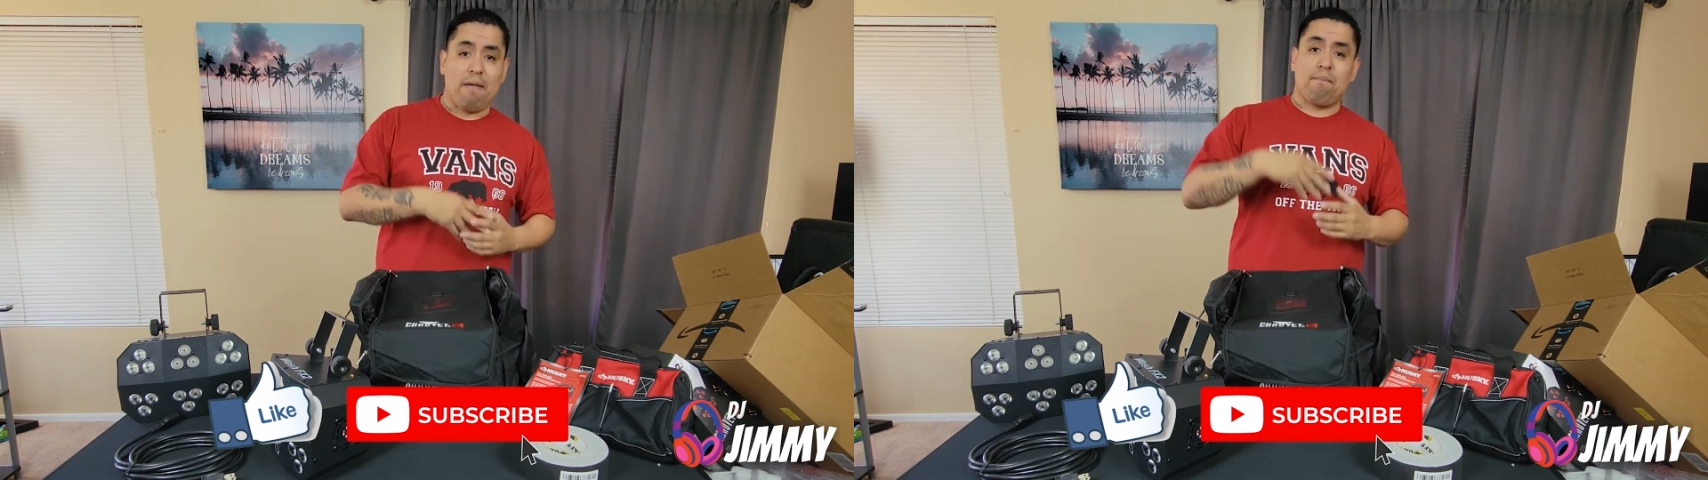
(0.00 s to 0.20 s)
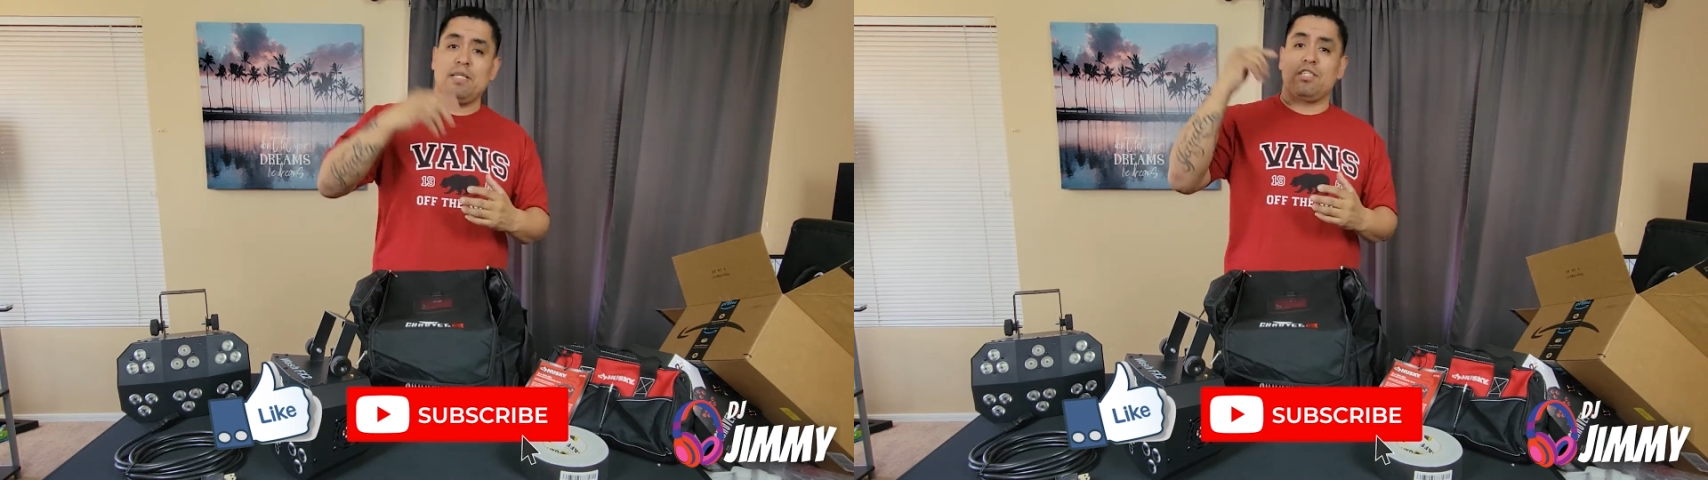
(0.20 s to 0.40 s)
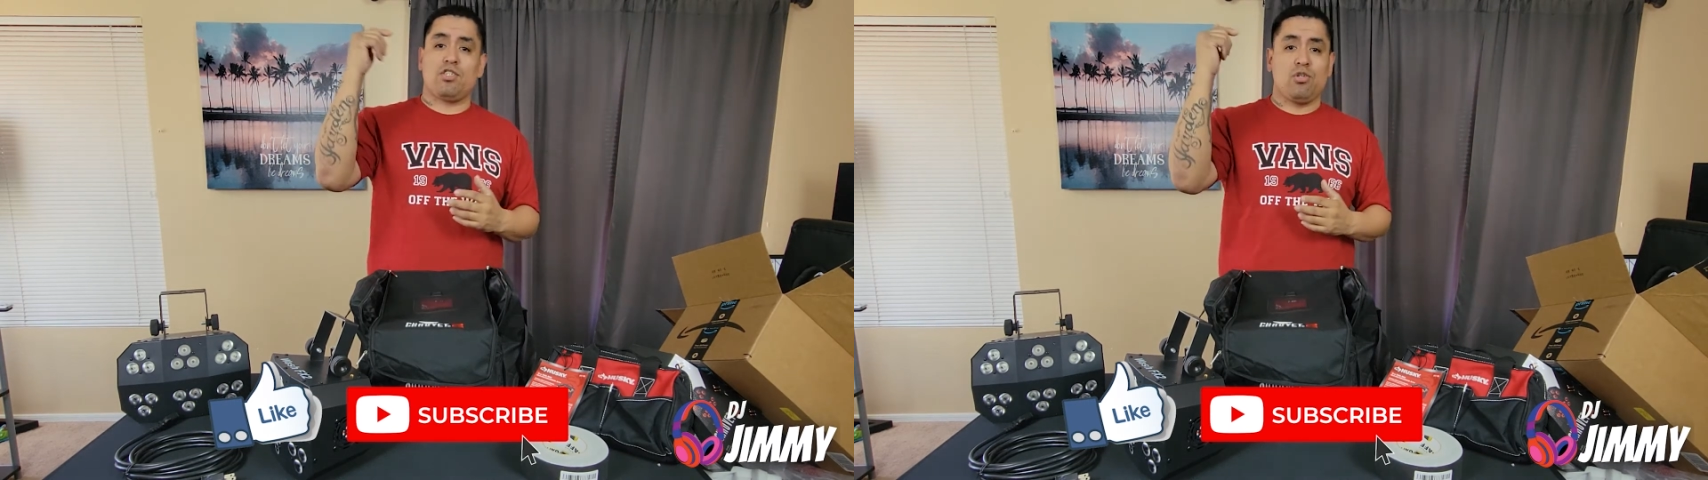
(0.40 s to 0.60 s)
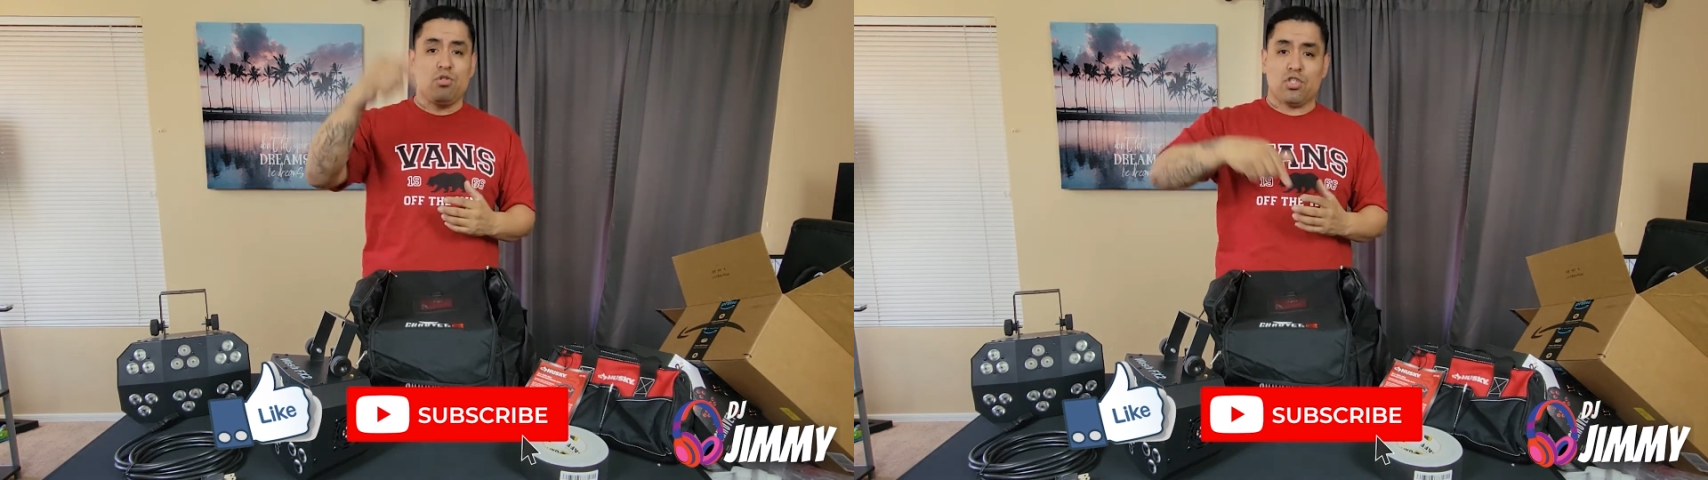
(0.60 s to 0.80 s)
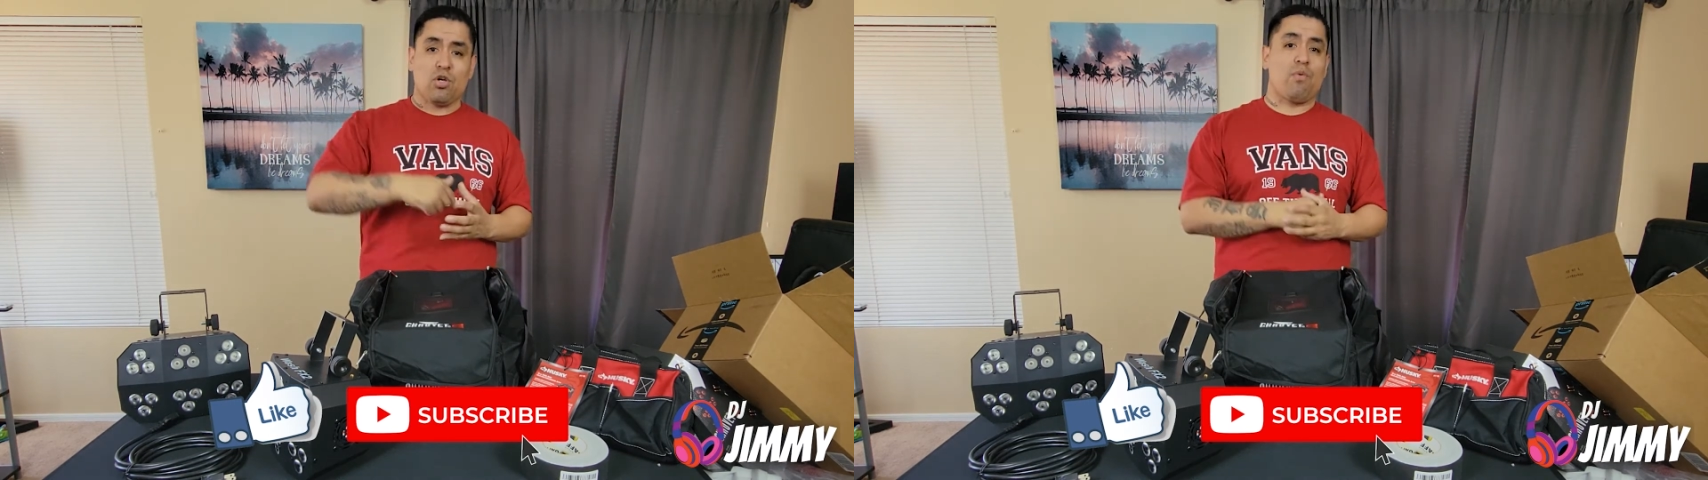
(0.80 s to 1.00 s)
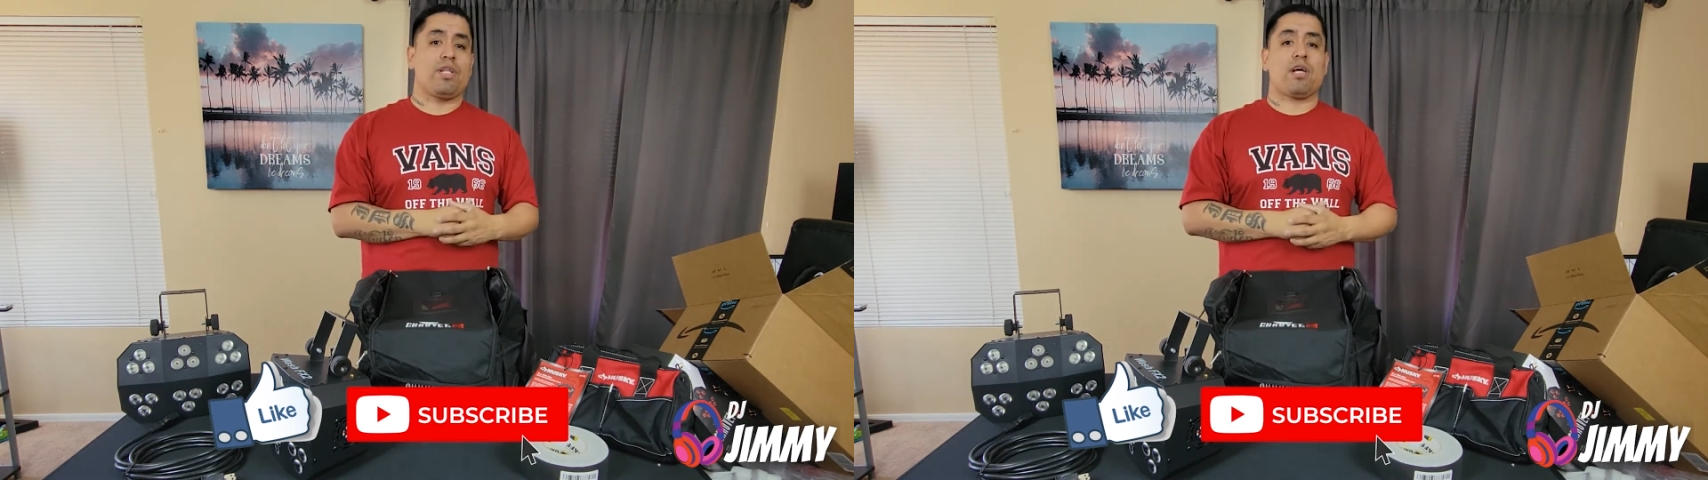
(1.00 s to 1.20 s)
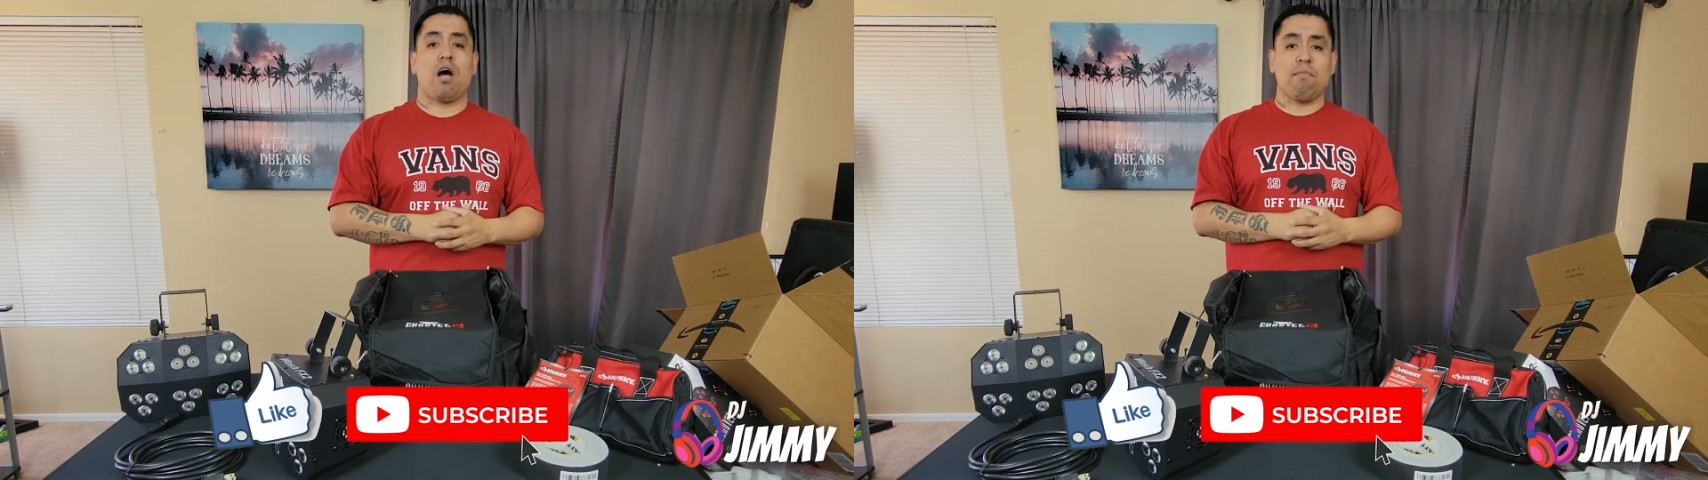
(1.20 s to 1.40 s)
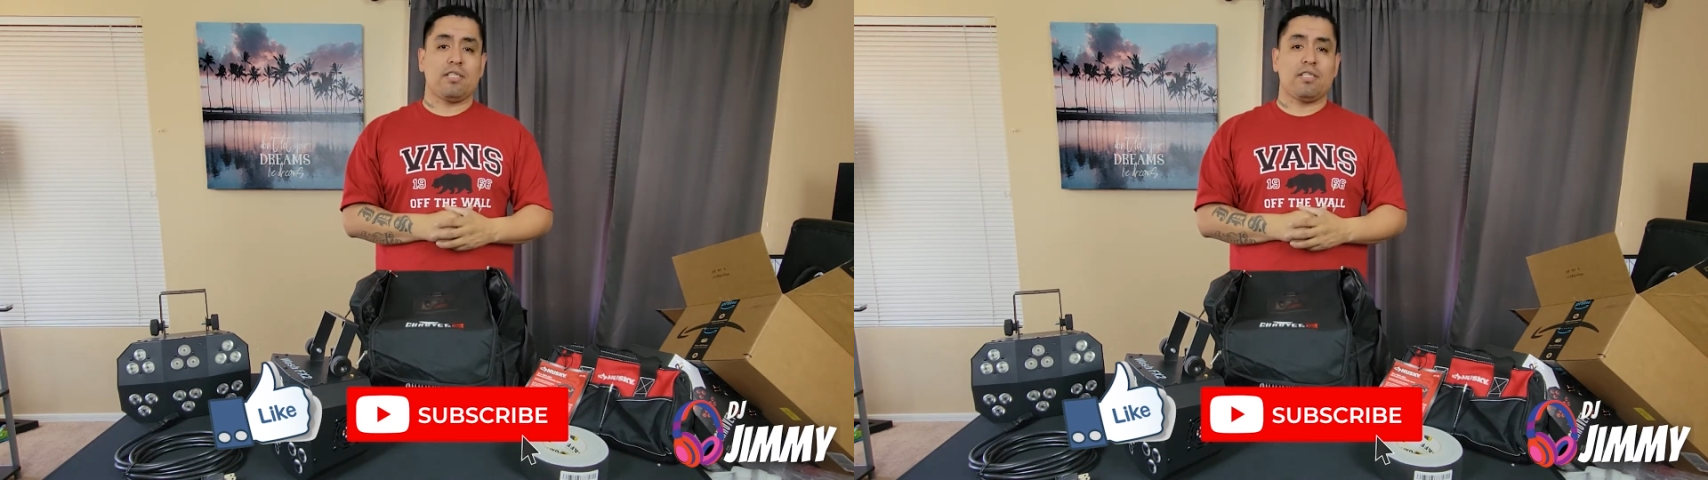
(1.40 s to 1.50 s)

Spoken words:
please do so in the comment